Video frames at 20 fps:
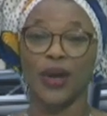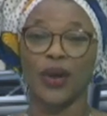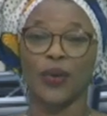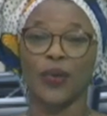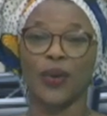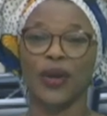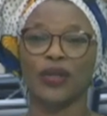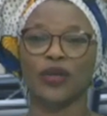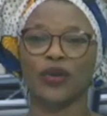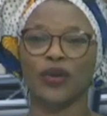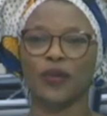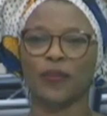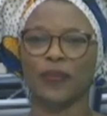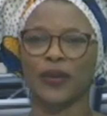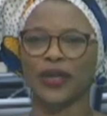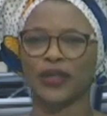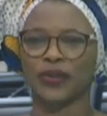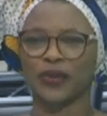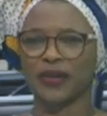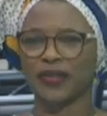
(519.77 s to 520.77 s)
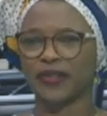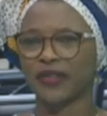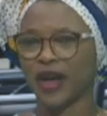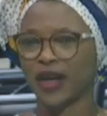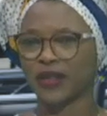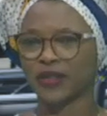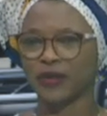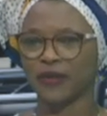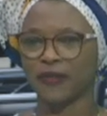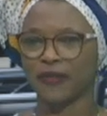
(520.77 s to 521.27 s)
when compared with
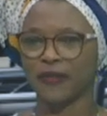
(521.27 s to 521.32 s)
that of